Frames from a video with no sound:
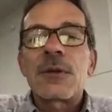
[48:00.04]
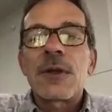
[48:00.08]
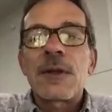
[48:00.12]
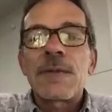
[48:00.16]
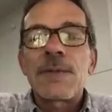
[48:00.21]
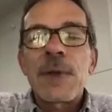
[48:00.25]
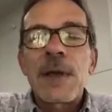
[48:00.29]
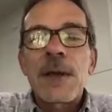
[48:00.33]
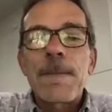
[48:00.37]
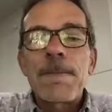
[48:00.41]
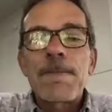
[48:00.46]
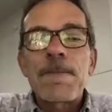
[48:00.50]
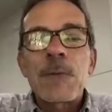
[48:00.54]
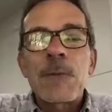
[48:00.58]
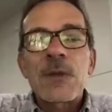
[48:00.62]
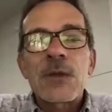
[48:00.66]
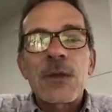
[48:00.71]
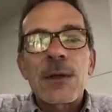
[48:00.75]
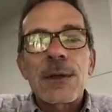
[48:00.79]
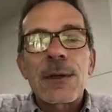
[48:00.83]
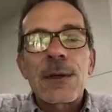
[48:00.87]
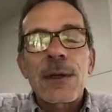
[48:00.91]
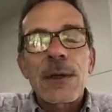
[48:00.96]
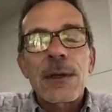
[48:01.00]
I've met.
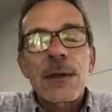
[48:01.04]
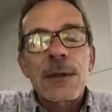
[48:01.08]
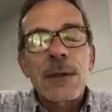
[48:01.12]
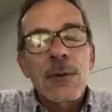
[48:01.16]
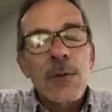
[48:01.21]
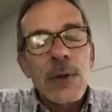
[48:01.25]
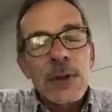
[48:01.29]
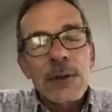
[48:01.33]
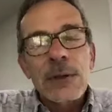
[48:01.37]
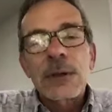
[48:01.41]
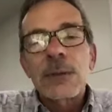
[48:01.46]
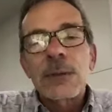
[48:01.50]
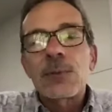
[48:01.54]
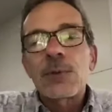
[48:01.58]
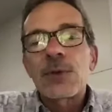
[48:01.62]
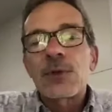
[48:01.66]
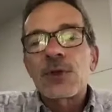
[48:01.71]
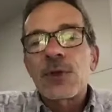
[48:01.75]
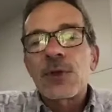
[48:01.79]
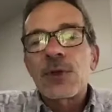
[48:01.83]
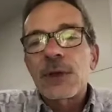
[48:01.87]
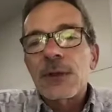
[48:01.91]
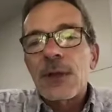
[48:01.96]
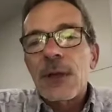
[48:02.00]
So I greatly
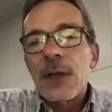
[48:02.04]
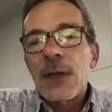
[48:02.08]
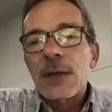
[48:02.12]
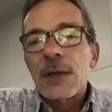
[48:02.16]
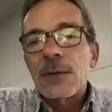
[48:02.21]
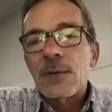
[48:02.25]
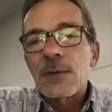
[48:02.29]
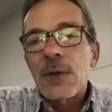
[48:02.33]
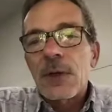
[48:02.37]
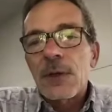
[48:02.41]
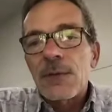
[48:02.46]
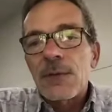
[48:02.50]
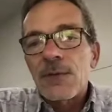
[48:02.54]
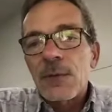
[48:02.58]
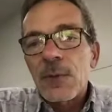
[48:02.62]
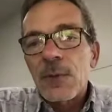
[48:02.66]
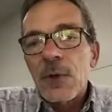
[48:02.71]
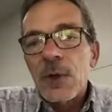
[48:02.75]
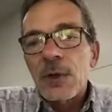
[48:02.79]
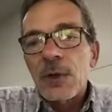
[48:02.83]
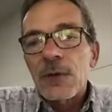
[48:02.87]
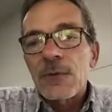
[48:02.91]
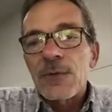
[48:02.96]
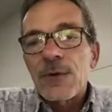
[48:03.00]
appreciate that from
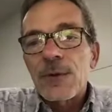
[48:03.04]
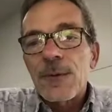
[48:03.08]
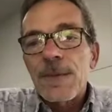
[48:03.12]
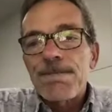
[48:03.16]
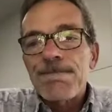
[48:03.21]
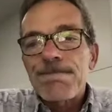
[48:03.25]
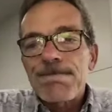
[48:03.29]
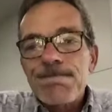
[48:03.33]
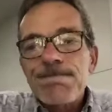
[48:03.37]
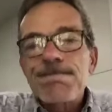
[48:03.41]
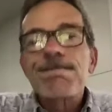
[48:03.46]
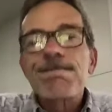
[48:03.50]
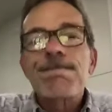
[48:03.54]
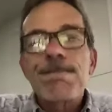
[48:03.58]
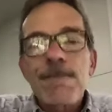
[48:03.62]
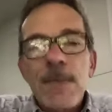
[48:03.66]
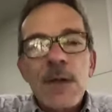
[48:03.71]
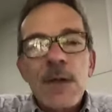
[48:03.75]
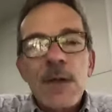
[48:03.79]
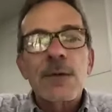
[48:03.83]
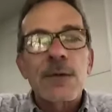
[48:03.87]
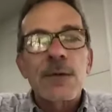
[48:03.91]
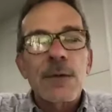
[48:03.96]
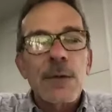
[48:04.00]
all of you.
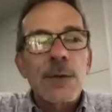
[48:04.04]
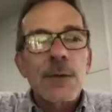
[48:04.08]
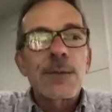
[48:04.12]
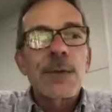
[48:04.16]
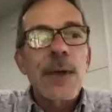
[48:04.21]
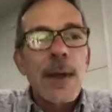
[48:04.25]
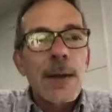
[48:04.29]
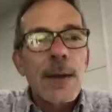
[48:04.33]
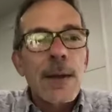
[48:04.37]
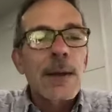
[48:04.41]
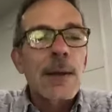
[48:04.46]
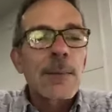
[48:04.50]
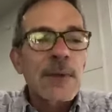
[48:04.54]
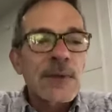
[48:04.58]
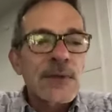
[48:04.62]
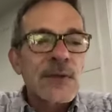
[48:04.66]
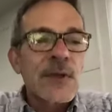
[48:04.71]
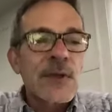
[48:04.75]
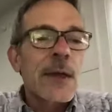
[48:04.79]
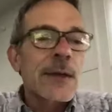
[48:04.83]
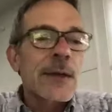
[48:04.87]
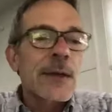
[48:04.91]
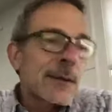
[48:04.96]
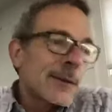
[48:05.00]
So yeah, I'm
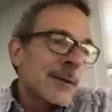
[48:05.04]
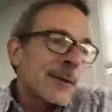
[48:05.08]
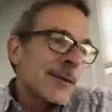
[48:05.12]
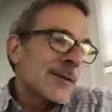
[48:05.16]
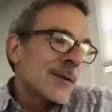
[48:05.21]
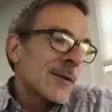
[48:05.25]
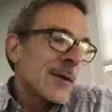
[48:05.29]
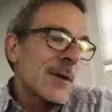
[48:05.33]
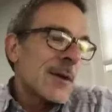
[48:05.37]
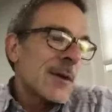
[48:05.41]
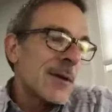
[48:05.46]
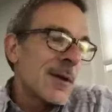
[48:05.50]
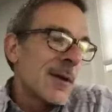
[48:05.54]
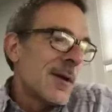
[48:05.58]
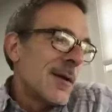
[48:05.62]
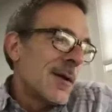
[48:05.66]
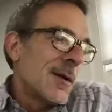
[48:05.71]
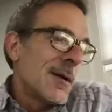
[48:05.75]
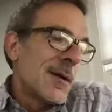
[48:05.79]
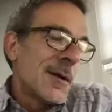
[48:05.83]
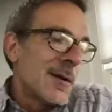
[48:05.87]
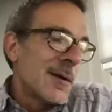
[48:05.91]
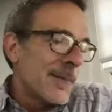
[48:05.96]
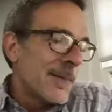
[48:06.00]
excited.
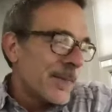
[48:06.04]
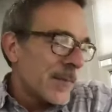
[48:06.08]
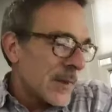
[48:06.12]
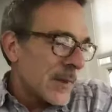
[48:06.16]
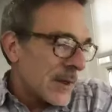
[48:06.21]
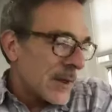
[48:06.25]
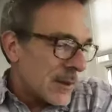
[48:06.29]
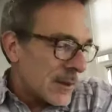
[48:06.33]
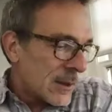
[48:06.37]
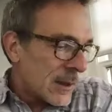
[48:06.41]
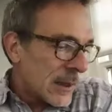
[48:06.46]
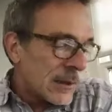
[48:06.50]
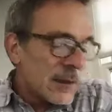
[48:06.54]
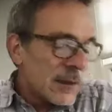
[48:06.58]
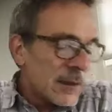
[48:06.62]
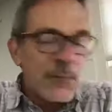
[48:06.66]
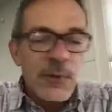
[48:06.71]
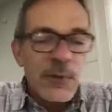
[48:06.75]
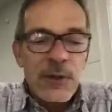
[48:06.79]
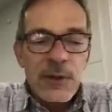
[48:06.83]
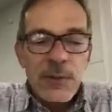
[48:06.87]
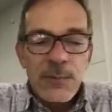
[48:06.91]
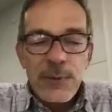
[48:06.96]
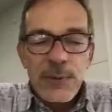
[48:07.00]
I love
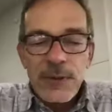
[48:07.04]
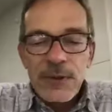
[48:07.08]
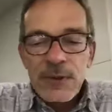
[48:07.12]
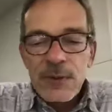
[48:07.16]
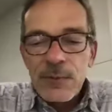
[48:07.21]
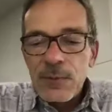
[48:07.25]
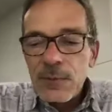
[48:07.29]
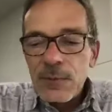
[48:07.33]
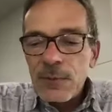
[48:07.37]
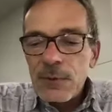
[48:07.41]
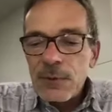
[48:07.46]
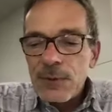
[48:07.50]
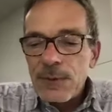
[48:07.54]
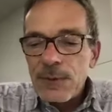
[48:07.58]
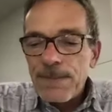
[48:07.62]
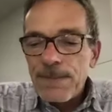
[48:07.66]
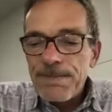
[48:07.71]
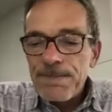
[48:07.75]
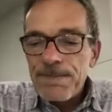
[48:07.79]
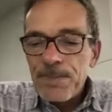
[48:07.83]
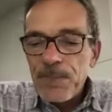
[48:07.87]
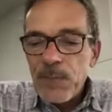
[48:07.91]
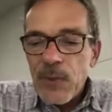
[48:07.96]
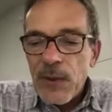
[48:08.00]
being a principal,
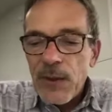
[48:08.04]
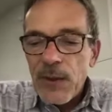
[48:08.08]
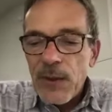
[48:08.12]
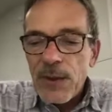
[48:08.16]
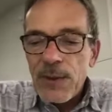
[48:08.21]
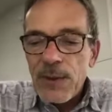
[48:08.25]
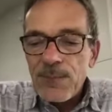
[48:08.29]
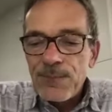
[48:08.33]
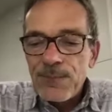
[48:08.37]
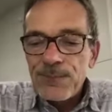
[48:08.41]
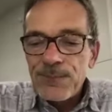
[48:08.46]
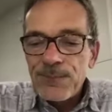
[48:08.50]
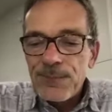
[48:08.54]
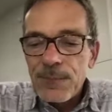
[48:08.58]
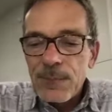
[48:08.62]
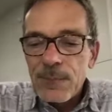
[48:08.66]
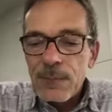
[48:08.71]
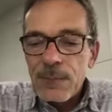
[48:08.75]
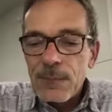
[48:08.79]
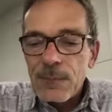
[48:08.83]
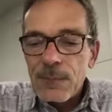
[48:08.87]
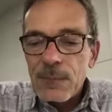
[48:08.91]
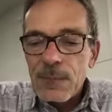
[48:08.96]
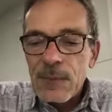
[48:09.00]
and
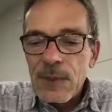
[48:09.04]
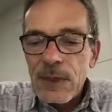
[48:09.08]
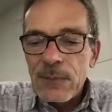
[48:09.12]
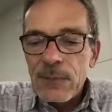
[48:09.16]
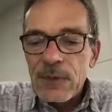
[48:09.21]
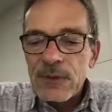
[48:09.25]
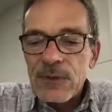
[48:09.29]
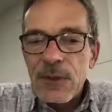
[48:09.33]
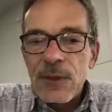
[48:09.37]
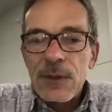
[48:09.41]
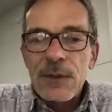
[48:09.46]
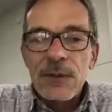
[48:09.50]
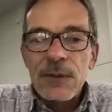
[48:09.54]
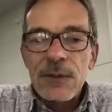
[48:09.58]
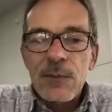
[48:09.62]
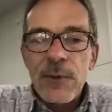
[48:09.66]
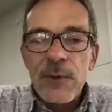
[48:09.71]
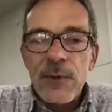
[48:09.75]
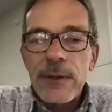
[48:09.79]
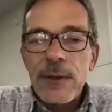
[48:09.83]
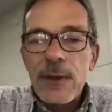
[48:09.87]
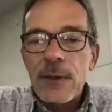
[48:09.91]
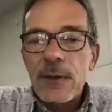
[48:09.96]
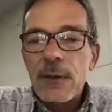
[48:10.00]
I'm excited to
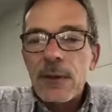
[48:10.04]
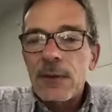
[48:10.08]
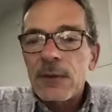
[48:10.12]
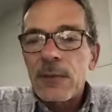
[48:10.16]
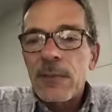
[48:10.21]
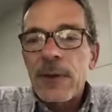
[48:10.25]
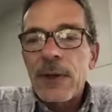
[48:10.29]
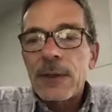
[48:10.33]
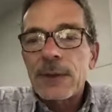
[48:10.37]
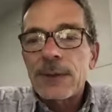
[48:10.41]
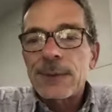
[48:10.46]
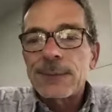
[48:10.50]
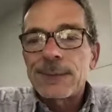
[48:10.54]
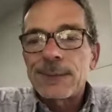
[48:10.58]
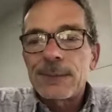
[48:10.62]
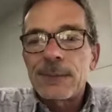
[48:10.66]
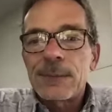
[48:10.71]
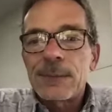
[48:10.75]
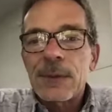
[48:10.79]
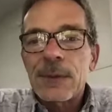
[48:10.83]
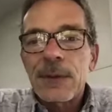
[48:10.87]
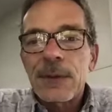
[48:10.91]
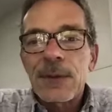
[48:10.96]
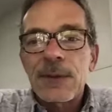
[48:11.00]
bring that here to Powell
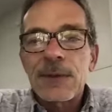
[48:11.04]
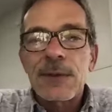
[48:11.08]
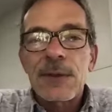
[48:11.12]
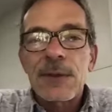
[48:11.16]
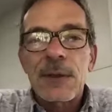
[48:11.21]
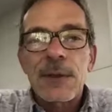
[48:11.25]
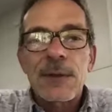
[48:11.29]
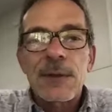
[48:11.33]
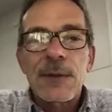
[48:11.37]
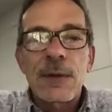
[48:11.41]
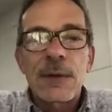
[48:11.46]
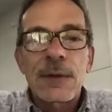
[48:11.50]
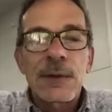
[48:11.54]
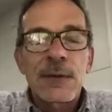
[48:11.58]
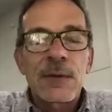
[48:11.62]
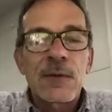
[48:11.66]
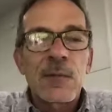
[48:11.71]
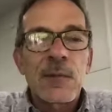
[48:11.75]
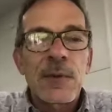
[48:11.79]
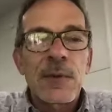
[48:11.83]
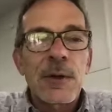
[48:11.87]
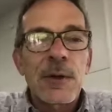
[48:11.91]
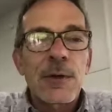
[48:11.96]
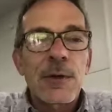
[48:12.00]
because I think it's
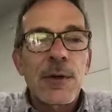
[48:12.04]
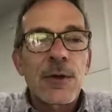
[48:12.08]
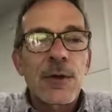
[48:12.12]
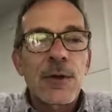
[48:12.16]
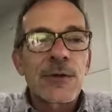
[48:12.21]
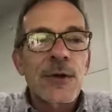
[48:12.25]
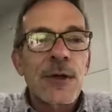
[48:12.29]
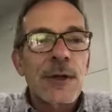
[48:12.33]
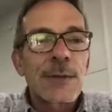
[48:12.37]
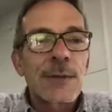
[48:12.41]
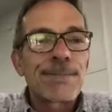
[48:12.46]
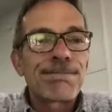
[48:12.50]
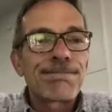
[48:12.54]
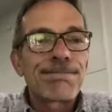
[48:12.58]
been a long time.